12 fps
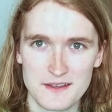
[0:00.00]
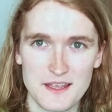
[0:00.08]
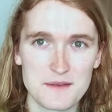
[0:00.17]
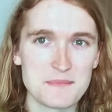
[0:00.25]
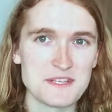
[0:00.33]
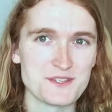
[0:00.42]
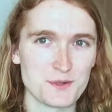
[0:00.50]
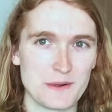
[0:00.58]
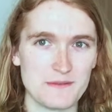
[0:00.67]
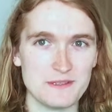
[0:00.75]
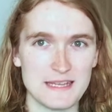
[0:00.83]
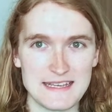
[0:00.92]
can be sort
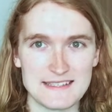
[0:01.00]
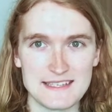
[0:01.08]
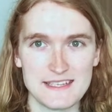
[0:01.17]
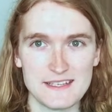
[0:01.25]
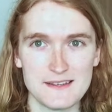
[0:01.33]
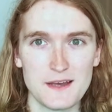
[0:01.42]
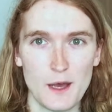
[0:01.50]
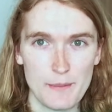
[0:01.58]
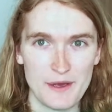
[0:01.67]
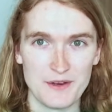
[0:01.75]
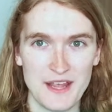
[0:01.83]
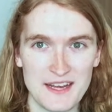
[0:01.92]
of lazy
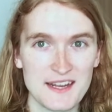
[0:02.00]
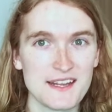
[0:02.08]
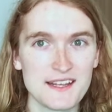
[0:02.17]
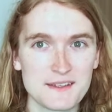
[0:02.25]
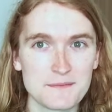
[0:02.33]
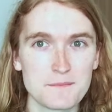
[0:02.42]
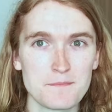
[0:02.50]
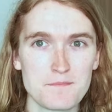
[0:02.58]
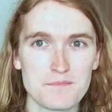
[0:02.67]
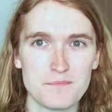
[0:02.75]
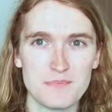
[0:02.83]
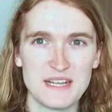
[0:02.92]
about editing,
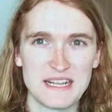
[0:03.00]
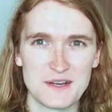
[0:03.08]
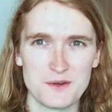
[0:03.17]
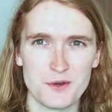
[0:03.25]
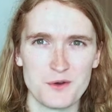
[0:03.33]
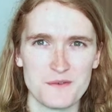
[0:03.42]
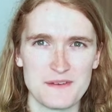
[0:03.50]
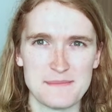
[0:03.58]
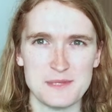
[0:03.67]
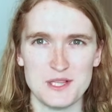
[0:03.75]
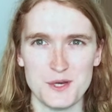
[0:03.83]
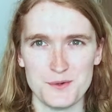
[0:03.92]
but I don't know if I'm
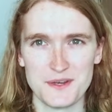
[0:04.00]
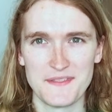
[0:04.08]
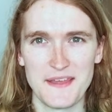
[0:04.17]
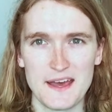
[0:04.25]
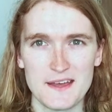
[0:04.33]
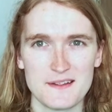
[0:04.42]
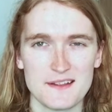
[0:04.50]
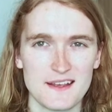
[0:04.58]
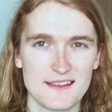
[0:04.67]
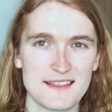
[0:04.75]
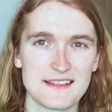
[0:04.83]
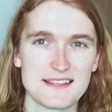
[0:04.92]
alone in that.
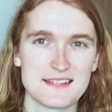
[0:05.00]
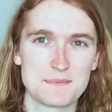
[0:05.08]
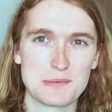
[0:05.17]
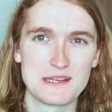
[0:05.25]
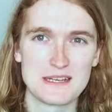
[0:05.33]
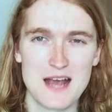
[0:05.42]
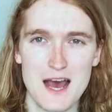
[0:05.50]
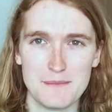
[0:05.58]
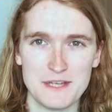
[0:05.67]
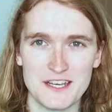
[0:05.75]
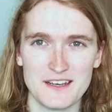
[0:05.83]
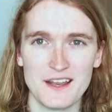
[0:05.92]
I think that's pretty
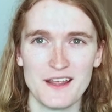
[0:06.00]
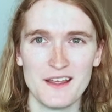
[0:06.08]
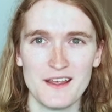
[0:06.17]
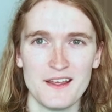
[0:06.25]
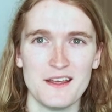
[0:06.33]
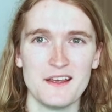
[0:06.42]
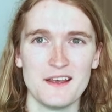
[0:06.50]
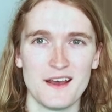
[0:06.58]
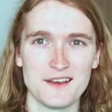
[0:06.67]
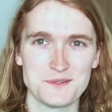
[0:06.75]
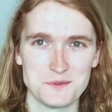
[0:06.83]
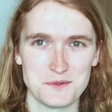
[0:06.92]
common.
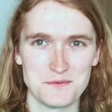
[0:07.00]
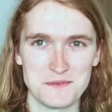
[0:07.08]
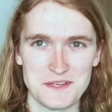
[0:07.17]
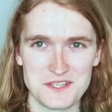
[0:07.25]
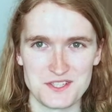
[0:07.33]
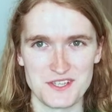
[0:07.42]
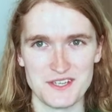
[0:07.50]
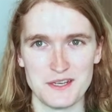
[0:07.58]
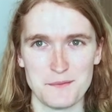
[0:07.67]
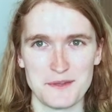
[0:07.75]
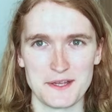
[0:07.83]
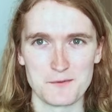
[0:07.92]
I sort of finish it and
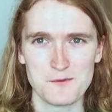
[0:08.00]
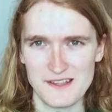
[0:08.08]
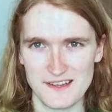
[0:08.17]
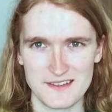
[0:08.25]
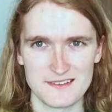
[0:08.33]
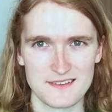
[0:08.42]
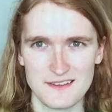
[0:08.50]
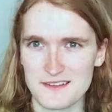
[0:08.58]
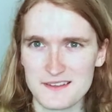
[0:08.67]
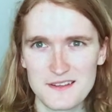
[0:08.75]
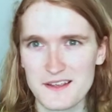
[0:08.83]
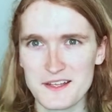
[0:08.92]
I'm like, what?
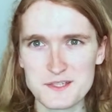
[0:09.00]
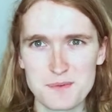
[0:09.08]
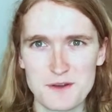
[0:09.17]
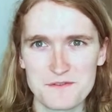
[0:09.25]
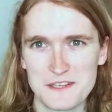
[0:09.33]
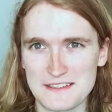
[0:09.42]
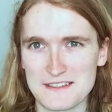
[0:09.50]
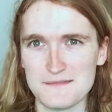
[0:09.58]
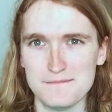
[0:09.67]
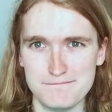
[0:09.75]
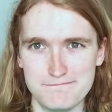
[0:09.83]
It's perfect.